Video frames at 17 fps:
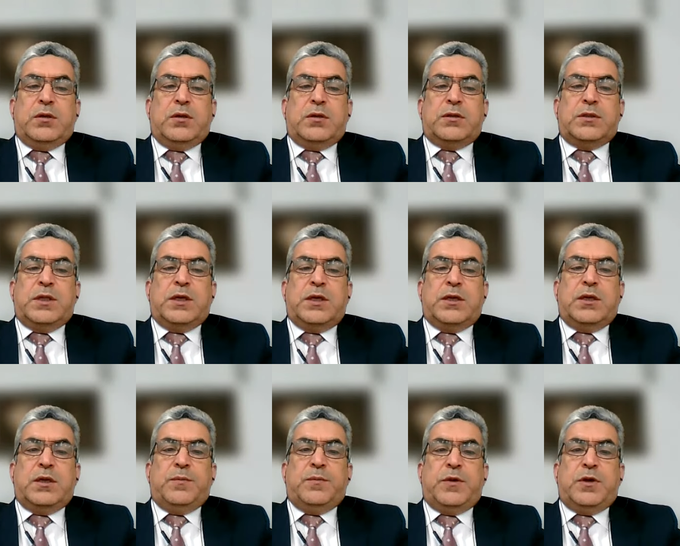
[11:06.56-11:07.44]
Slide
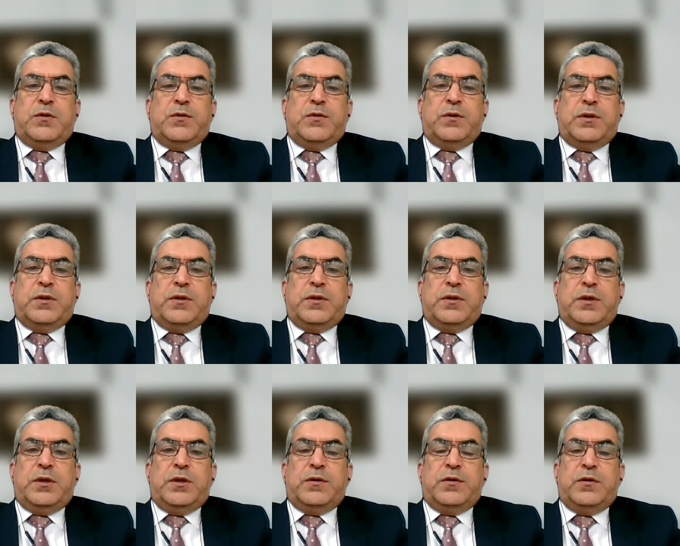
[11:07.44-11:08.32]
number
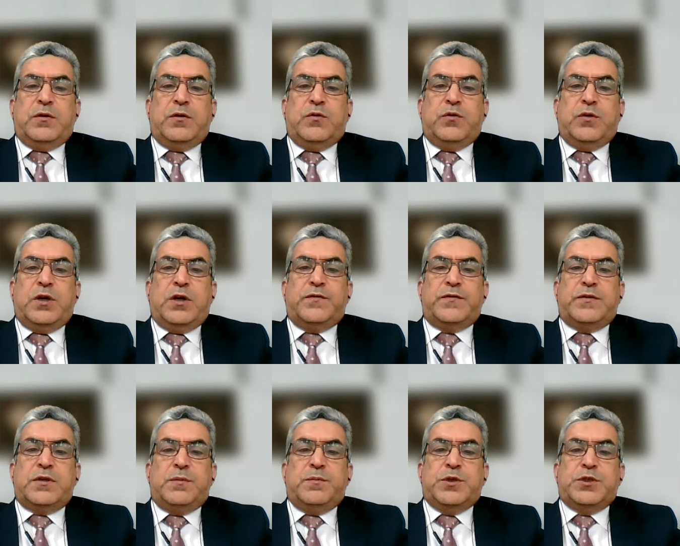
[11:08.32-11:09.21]
23, we have
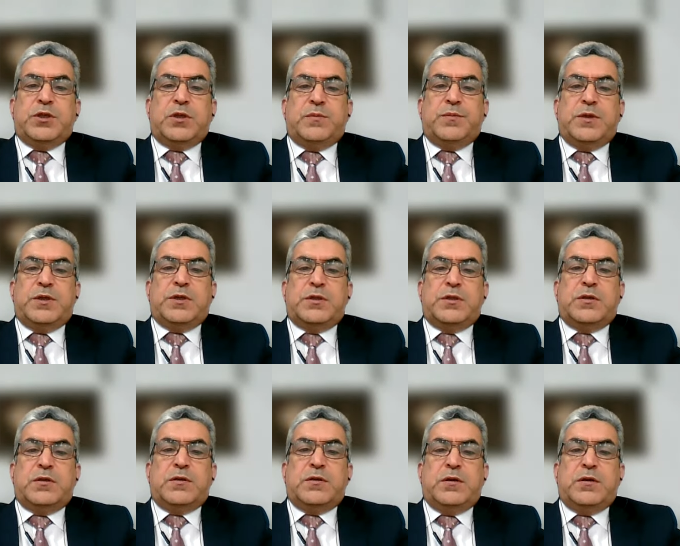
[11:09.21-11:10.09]
some
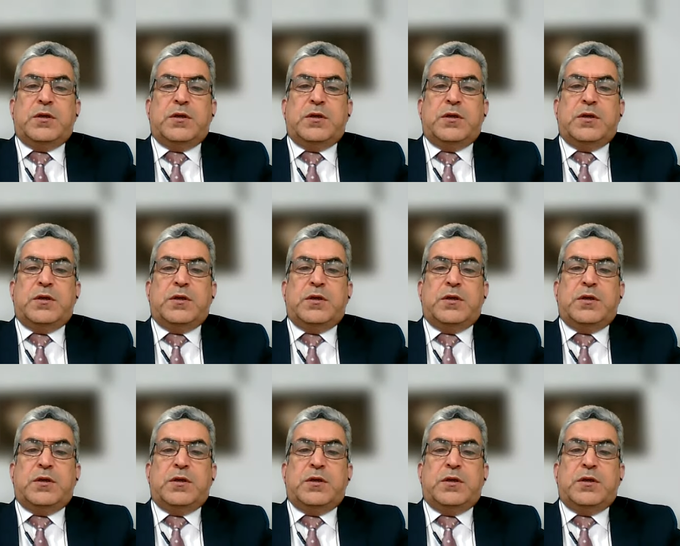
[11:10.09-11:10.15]
measurements